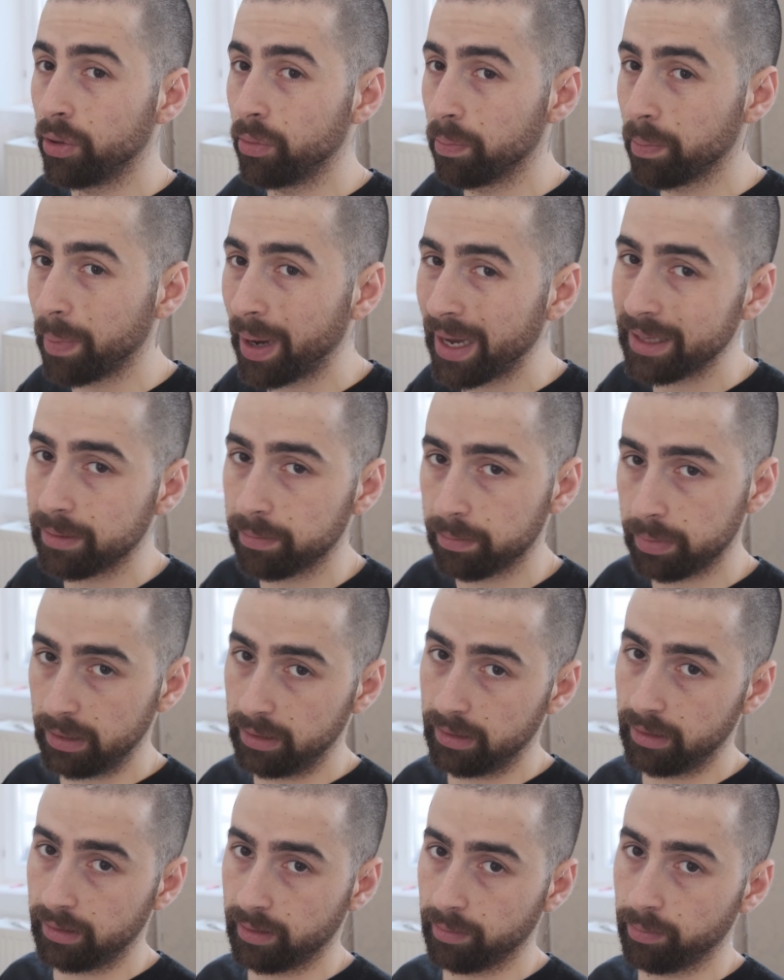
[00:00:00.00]
might be
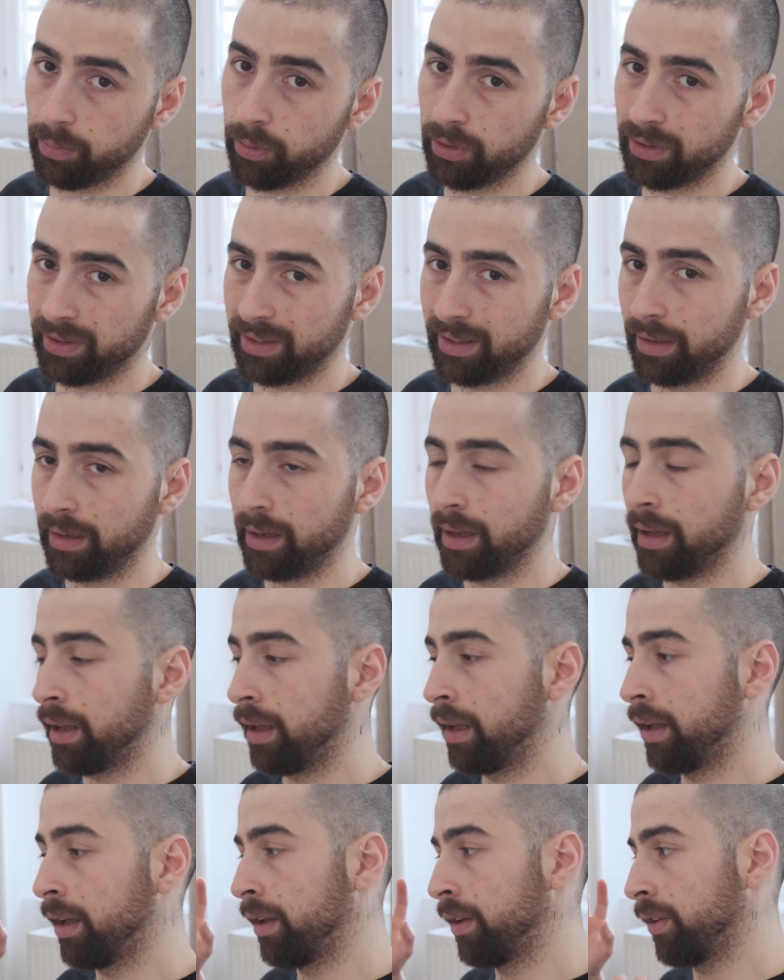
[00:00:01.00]
disappointed.
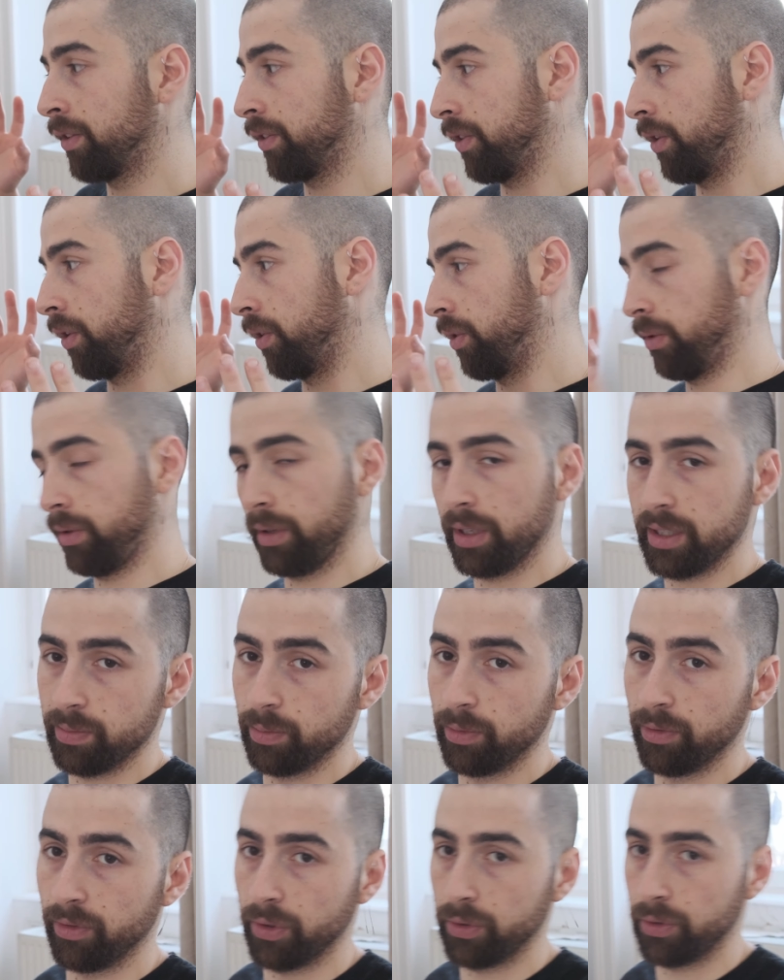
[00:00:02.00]
So let's
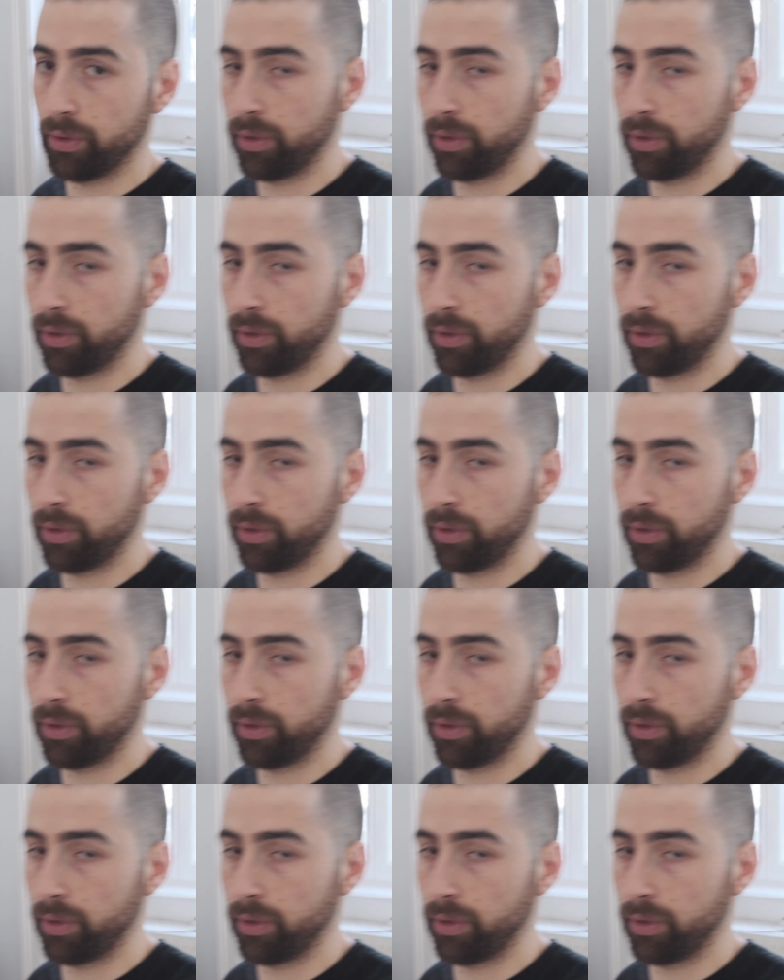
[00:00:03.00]
move on to